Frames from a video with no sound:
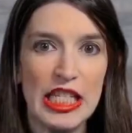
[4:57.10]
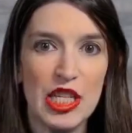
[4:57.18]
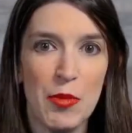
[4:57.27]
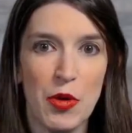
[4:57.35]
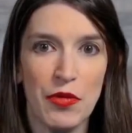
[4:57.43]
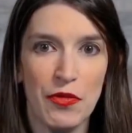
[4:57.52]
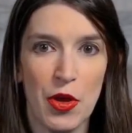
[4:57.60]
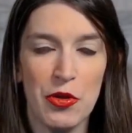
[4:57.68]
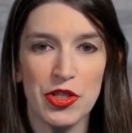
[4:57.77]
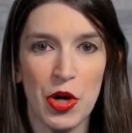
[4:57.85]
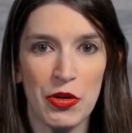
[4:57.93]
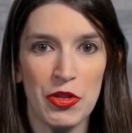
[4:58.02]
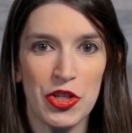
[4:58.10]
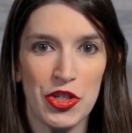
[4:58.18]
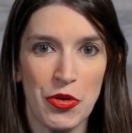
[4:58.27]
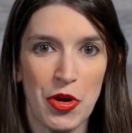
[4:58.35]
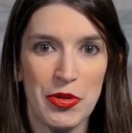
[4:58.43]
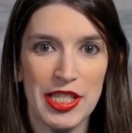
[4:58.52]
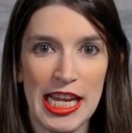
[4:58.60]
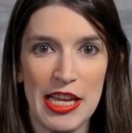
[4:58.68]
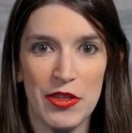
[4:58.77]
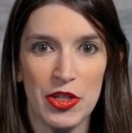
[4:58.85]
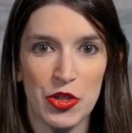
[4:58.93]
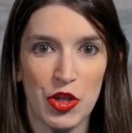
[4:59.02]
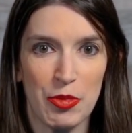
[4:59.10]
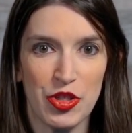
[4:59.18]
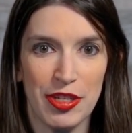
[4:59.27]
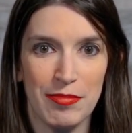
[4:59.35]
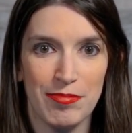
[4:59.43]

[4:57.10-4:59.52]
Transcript: to both of those are in the show notes and the description.